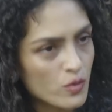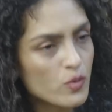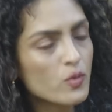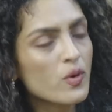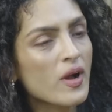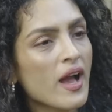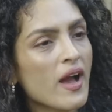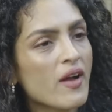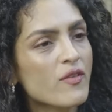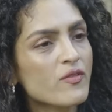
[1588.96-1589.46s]
You
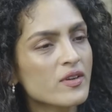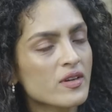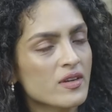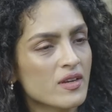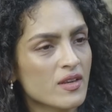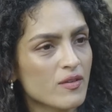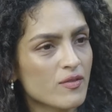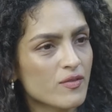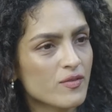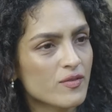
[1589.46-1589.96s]
have the
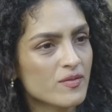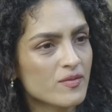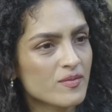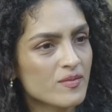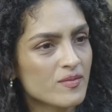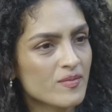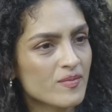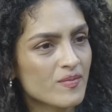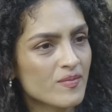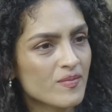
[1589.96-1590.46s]
grief.
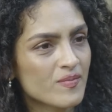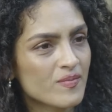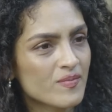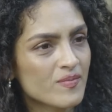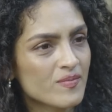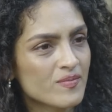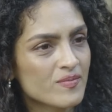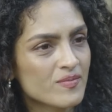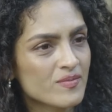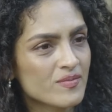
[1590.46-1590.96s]

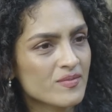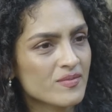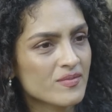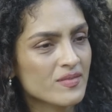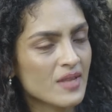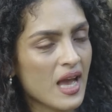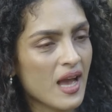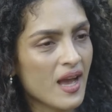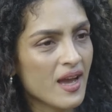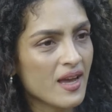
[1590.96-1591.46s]

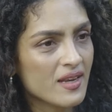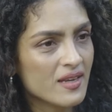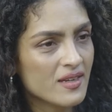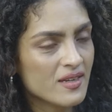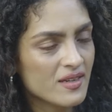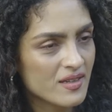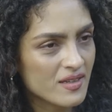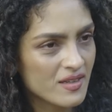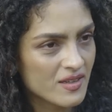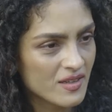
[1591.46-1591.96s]

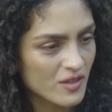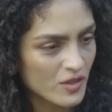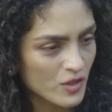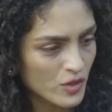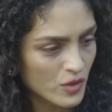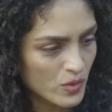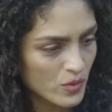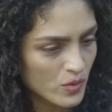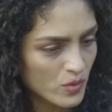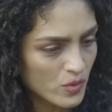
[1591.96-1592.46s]
And
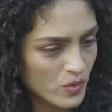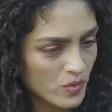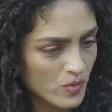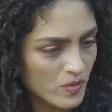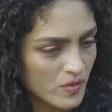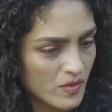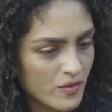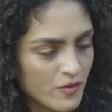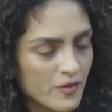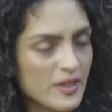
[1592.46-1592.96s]

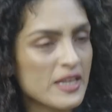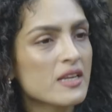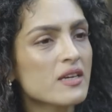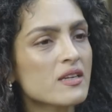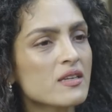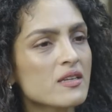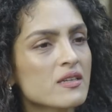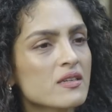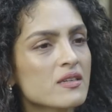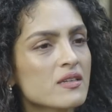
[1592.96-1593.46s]
you feel
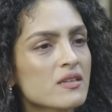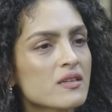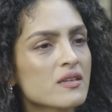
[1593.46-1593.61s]
it.